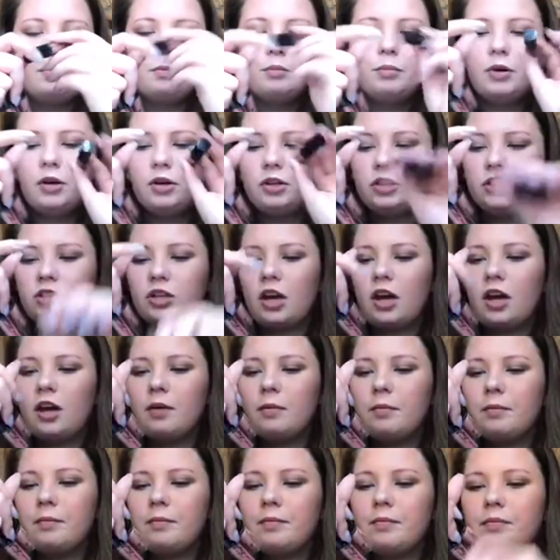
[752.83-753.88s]
Push
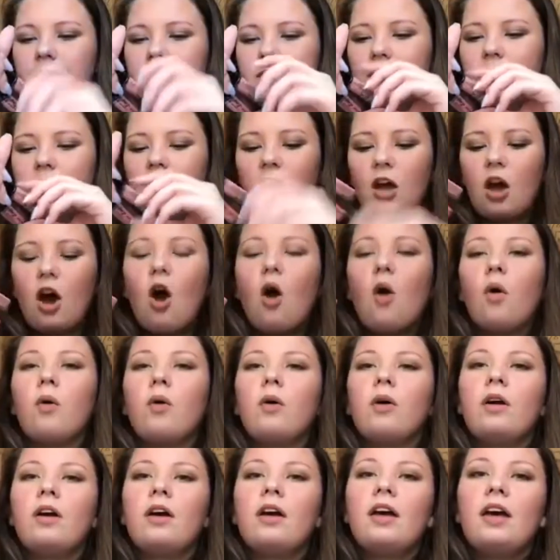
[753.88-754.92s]
Up, oh,
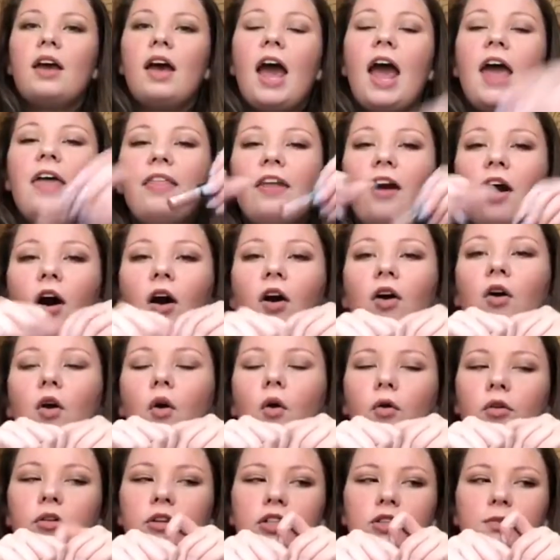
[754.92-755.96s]
and they all
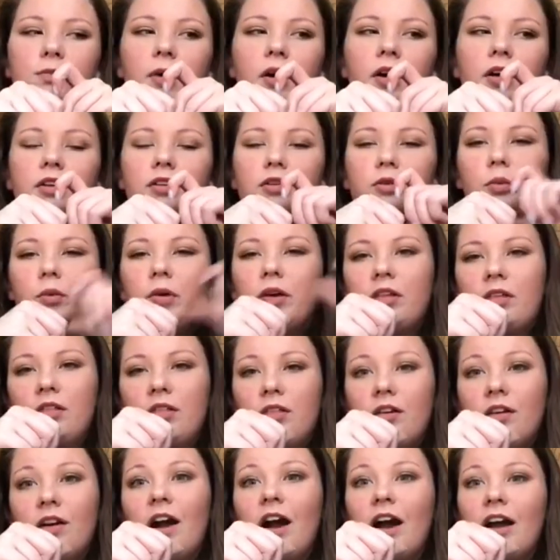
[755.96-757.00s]
correspond with
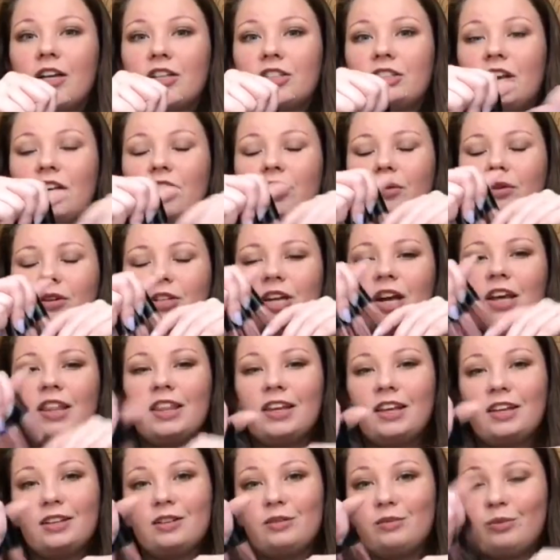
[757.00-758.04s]
their eyeshadow, which I
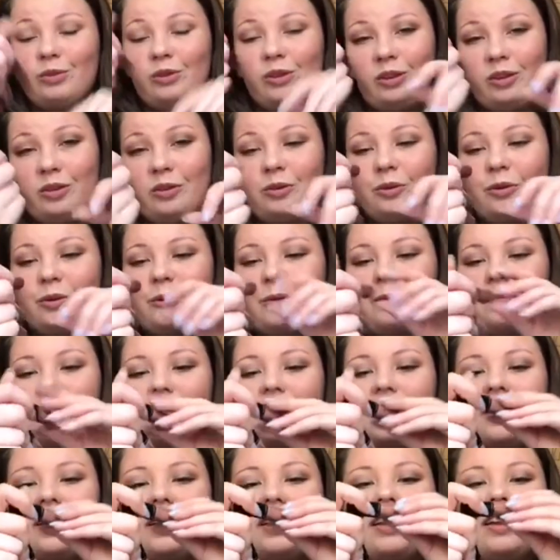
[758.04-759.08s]
think is really cool.
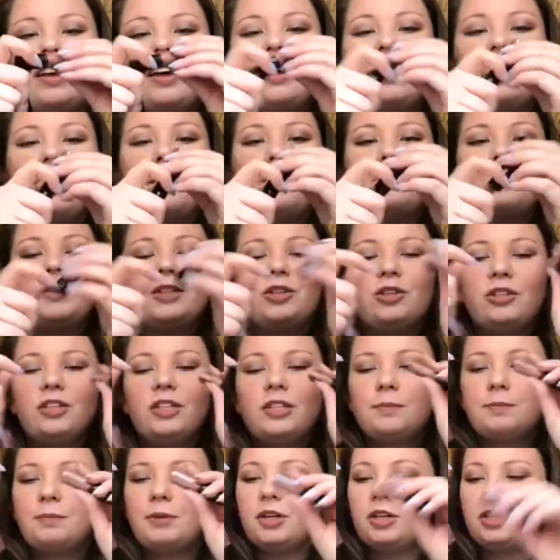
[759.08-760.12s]
Um, so this
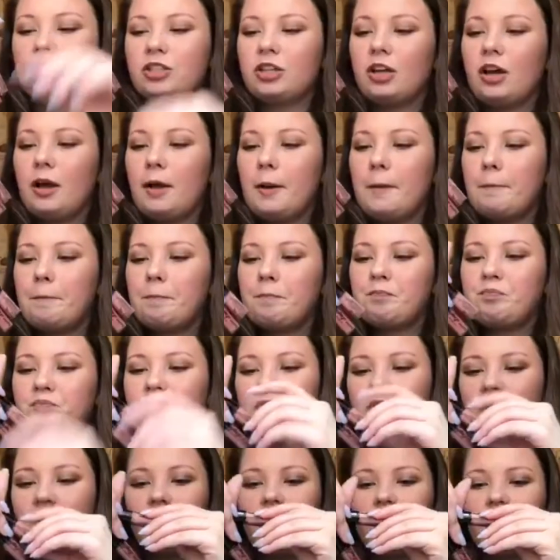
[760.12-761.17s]
is Push Up,
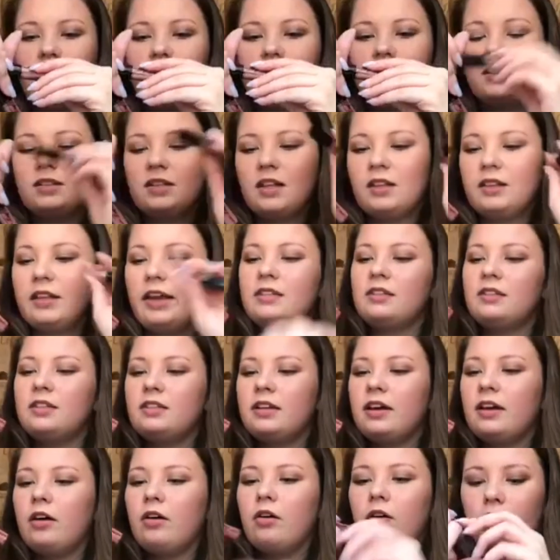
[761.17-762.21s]
this is Lace
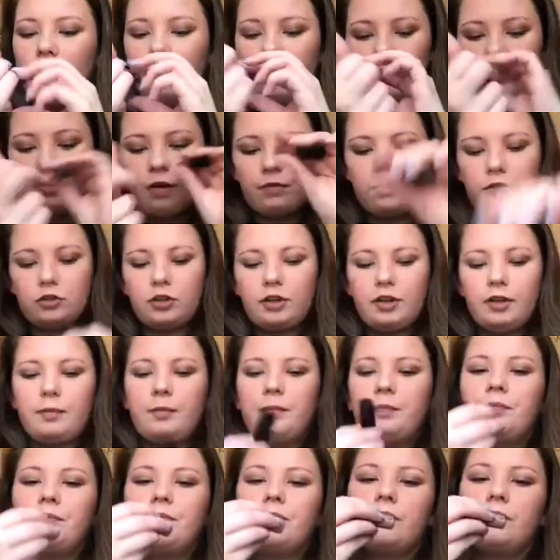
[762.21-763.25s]
Detail, Ruffle
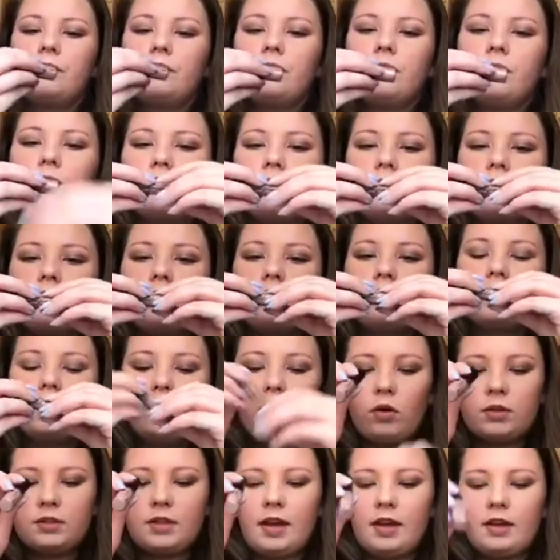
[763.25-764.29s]
Trim,
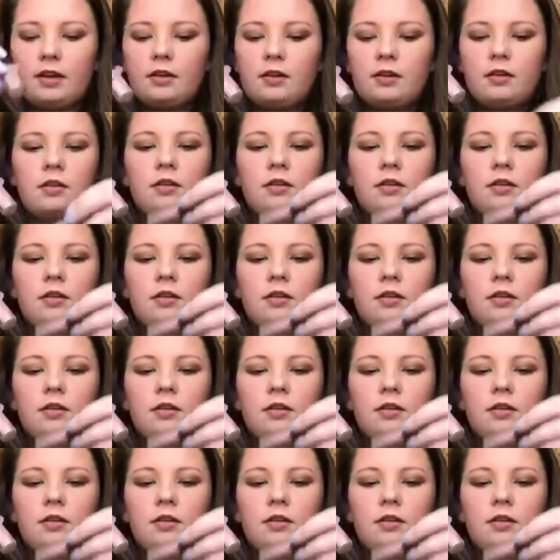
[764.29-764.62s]
Corset,